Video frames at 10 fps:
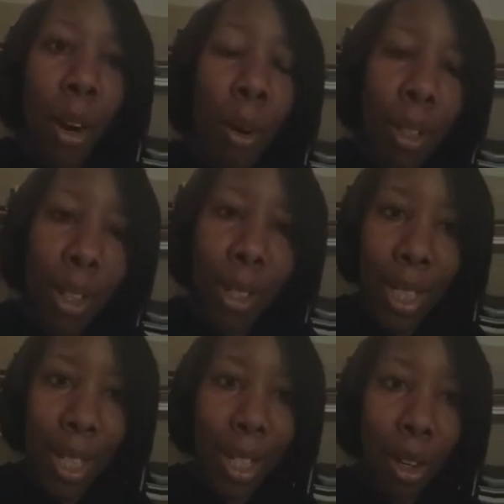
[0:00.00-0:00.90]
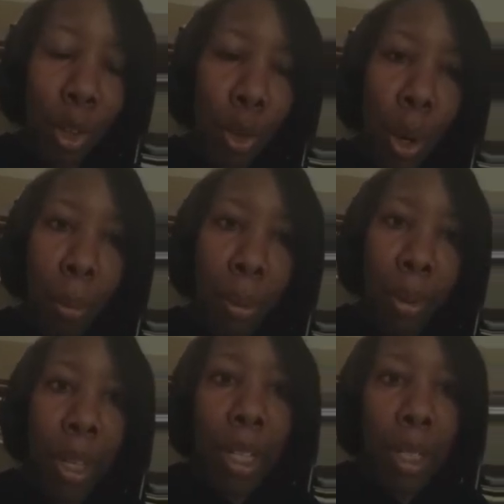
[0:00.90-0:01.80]
earlier than
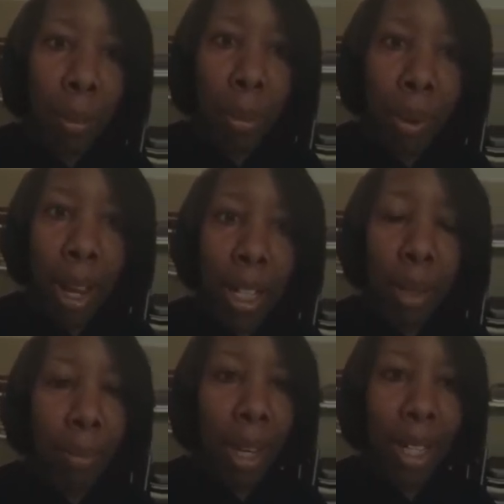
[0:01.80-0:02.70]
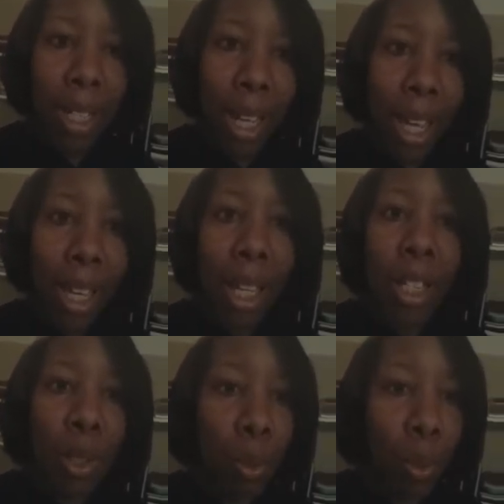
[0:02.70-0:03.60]
normal, to pray, to meditate,
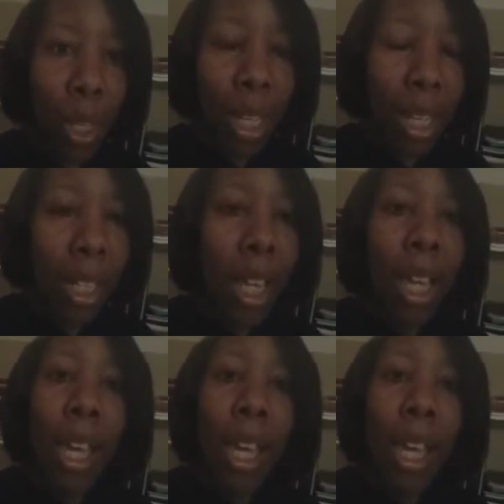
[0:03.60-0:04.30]
to read,